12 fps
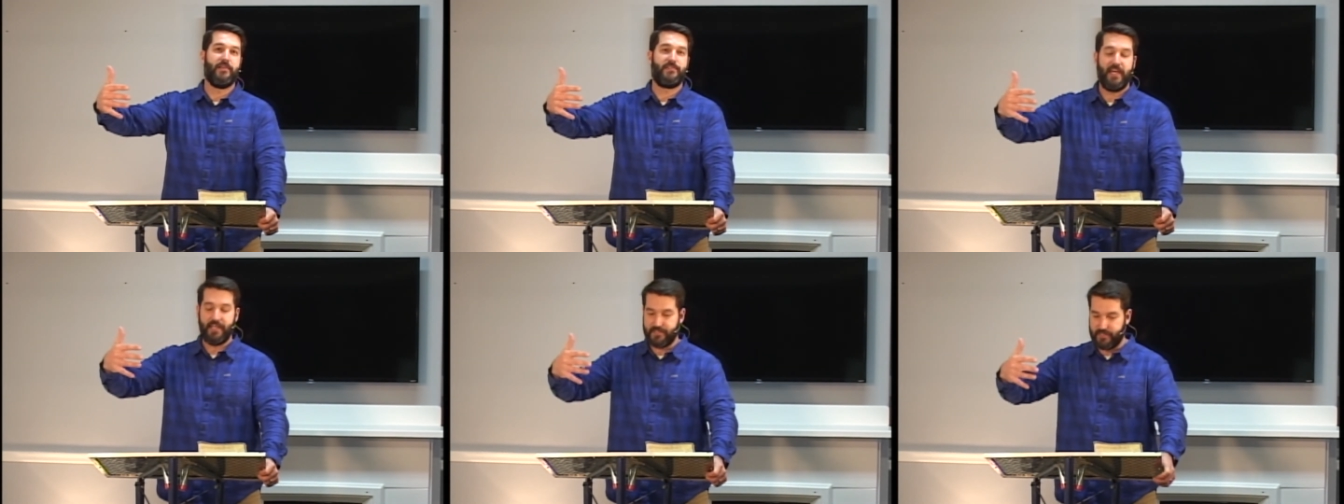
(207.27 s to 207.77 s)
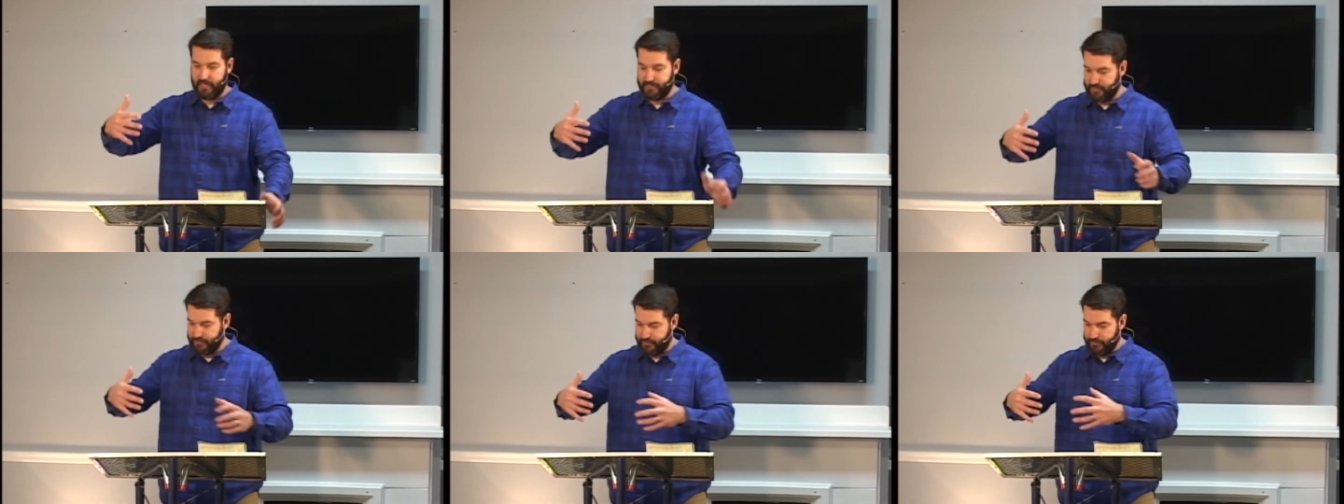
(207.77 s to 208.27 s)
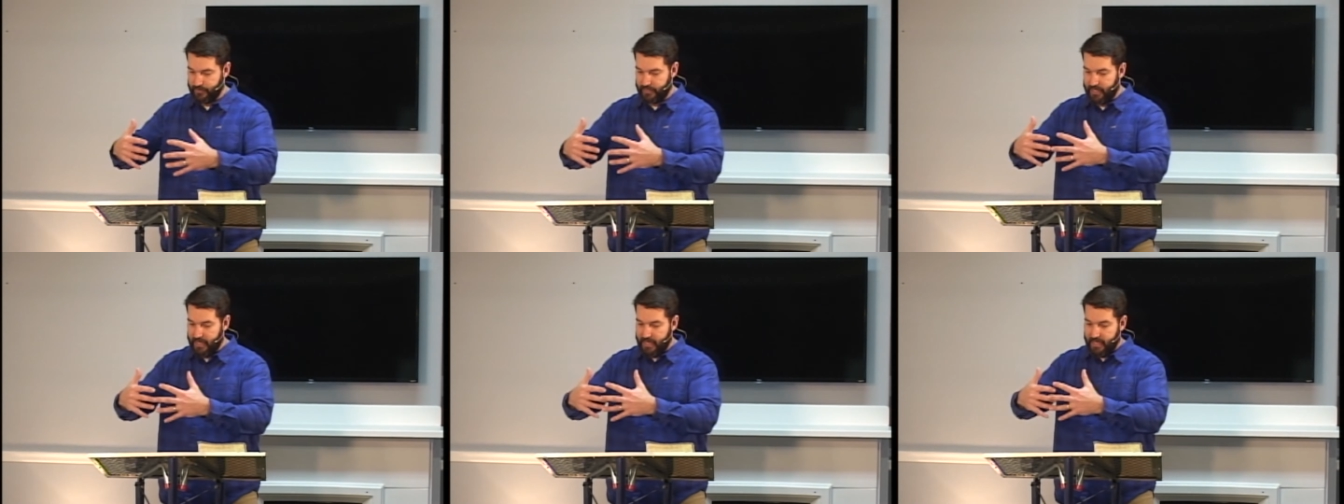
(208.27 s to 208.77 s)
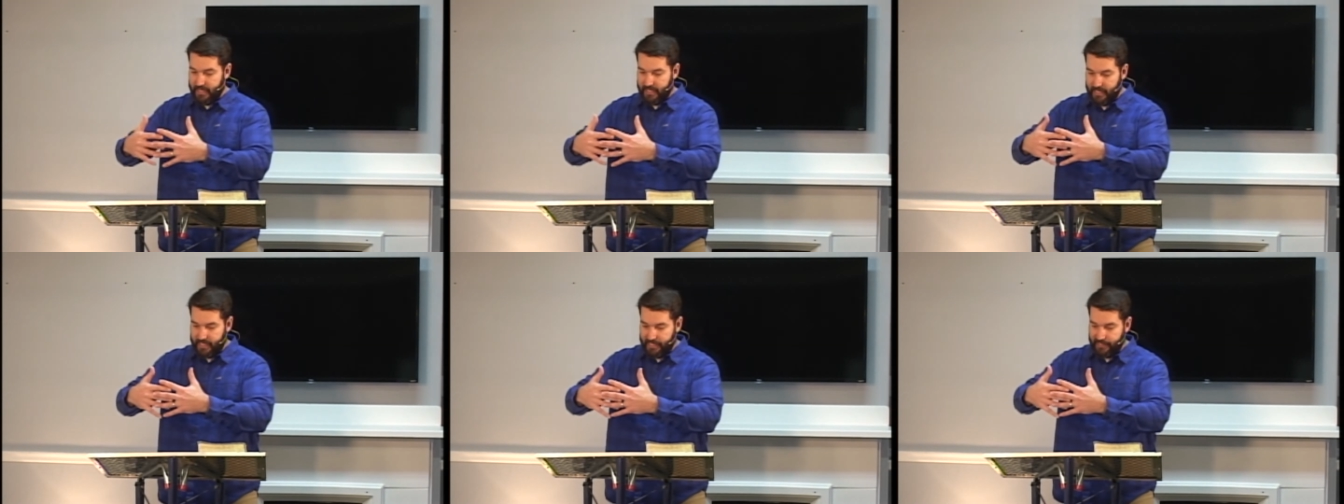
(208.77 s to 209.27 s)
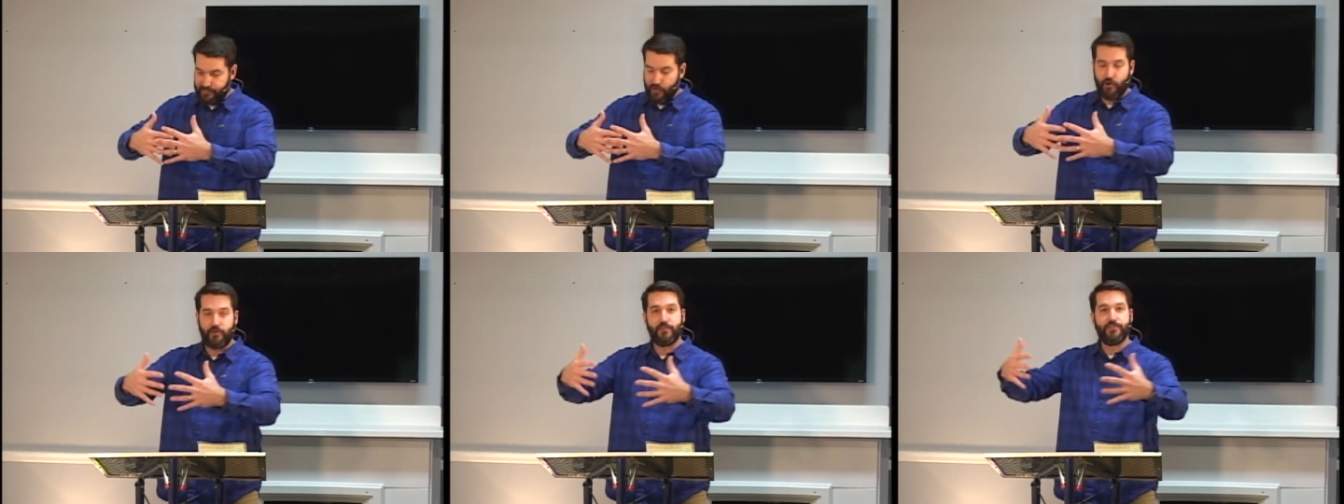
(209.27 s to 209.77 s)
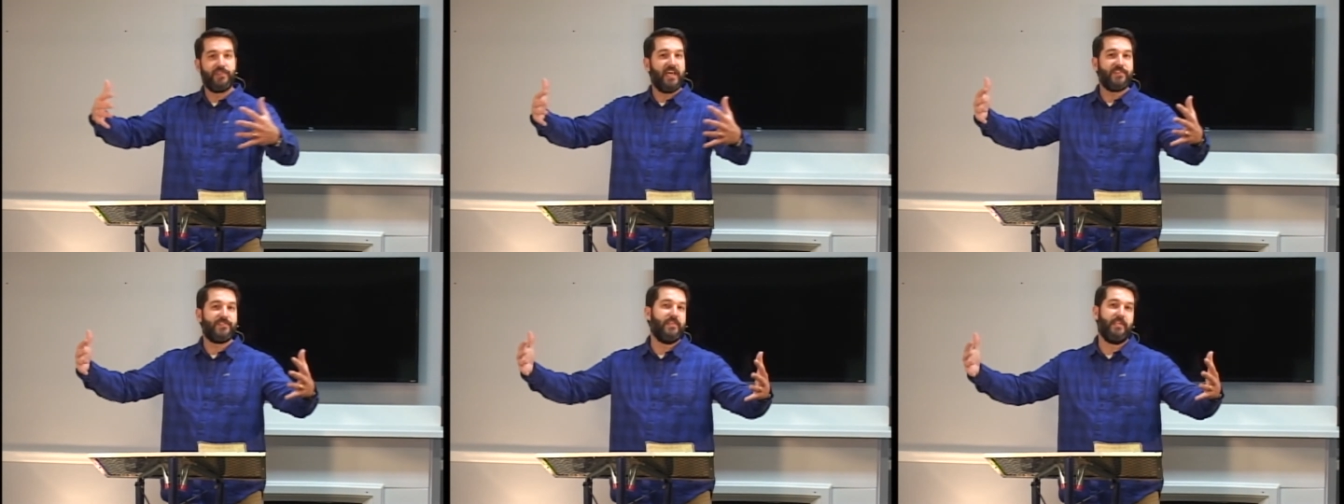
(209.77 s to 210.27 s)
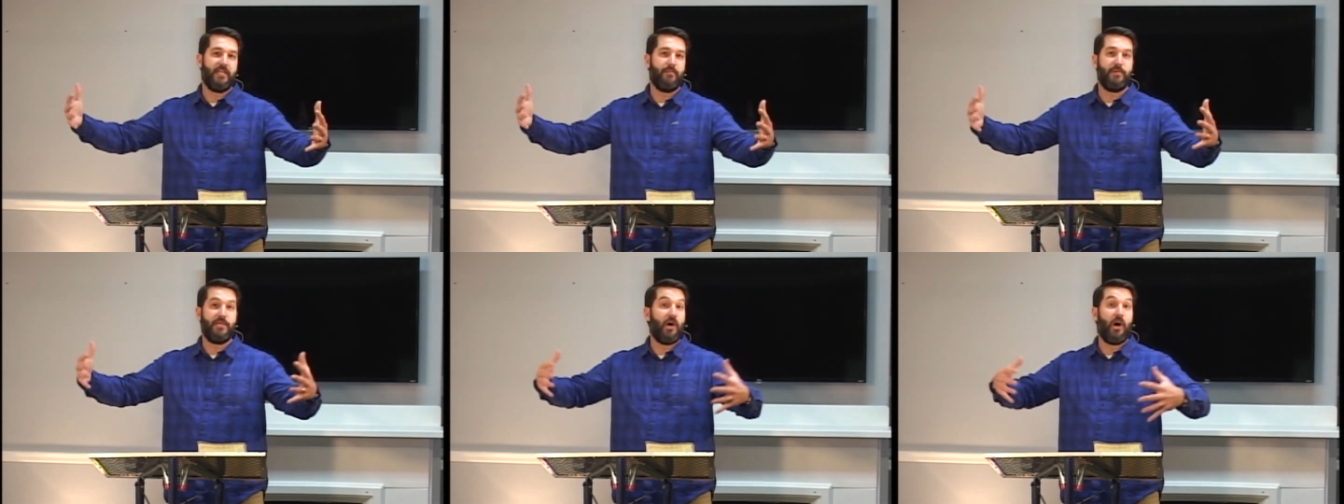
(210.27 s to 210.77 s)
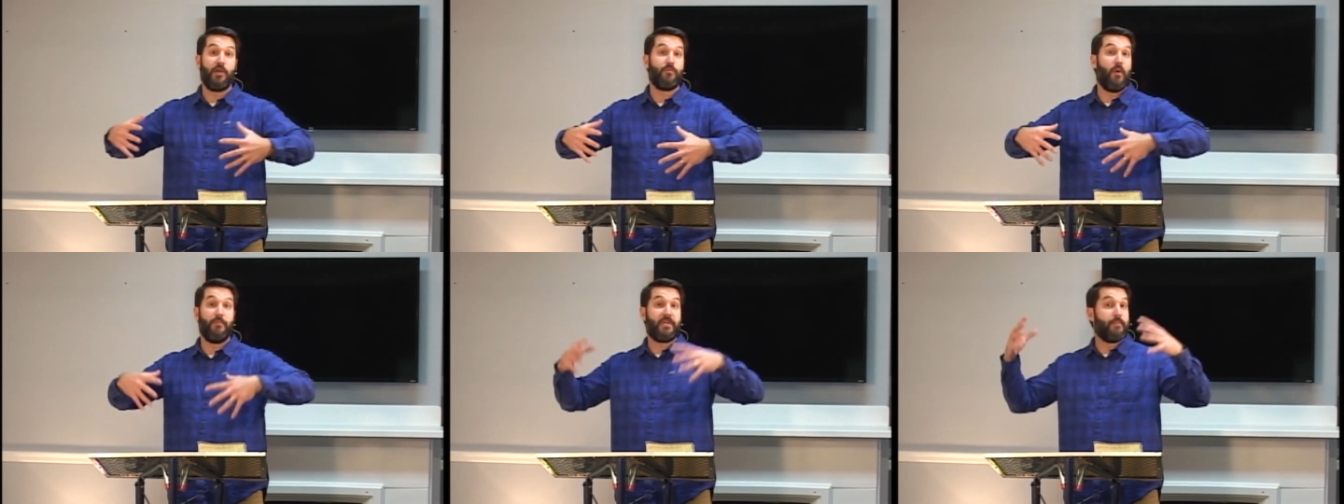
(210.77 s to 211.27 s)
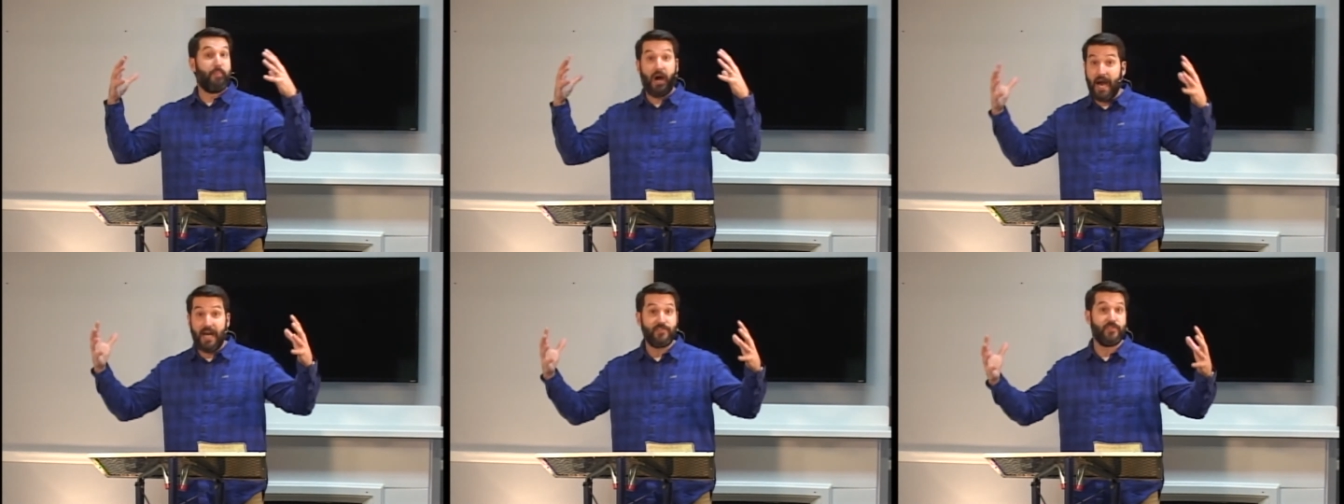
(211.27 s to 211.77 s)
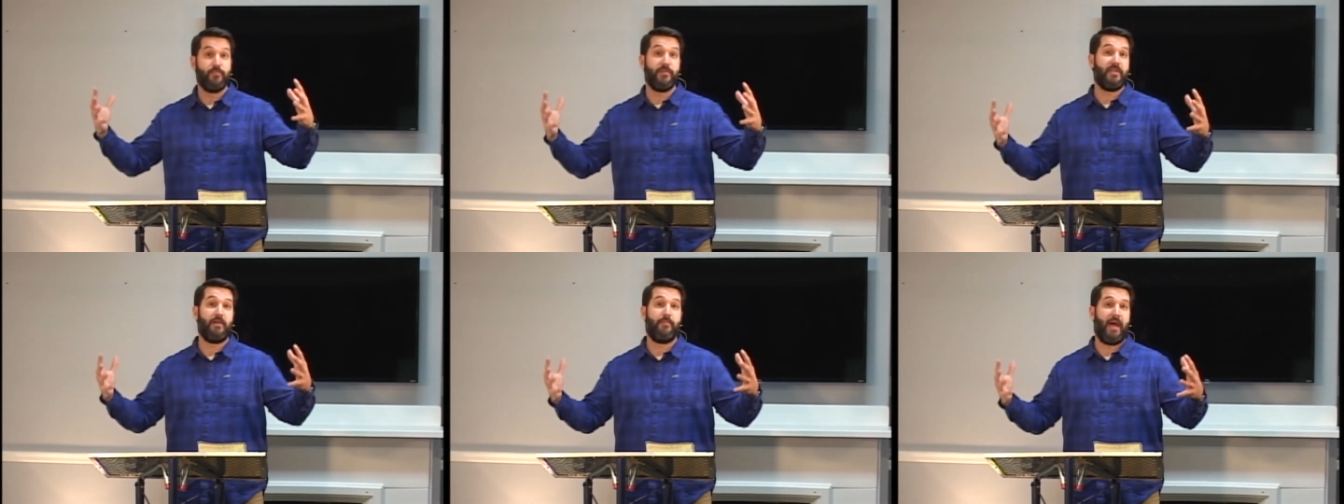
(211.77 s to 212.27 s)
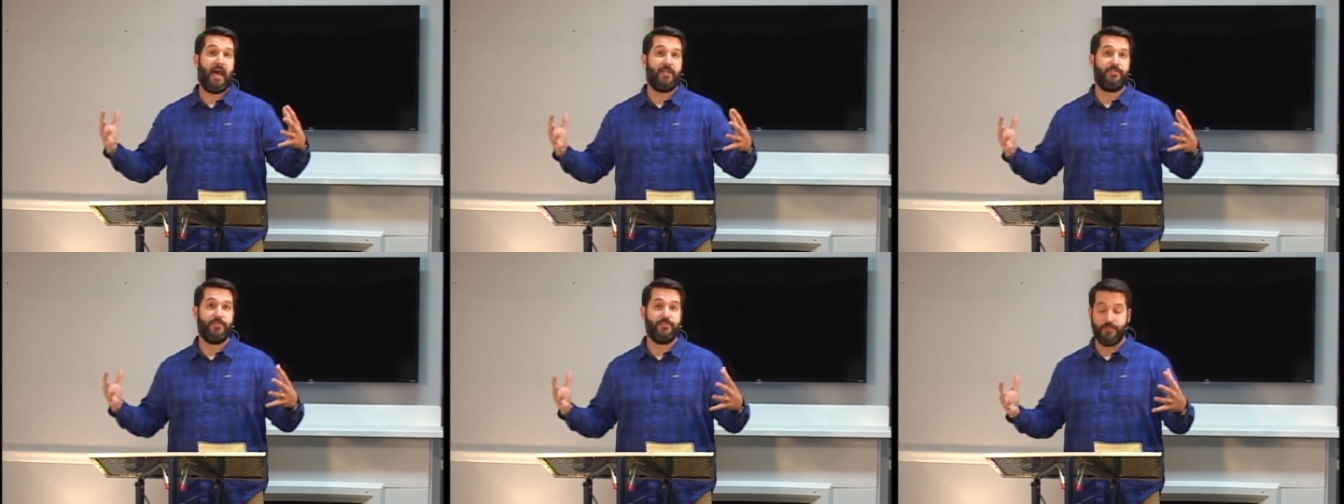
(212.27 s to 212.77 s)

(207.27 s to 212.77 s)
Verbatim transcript: It takes us into an, an eternal destiny beyond what we could possibly imagine.